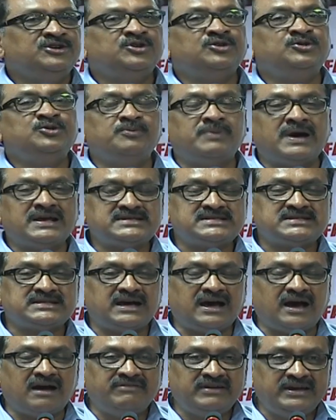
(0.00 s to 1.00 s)
So you must
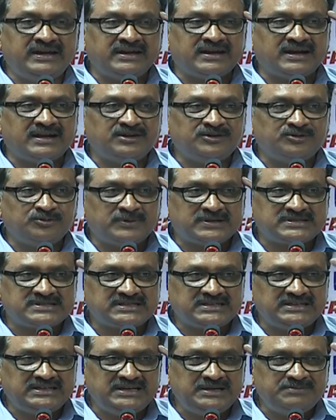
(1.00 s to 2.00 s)
aware and you
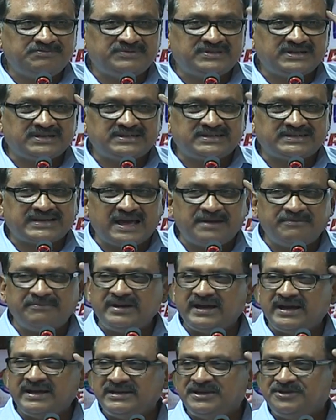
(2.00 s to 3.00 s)
must keep that
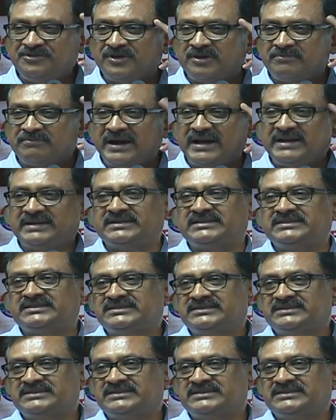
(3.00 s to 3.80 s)
timeline in your mind.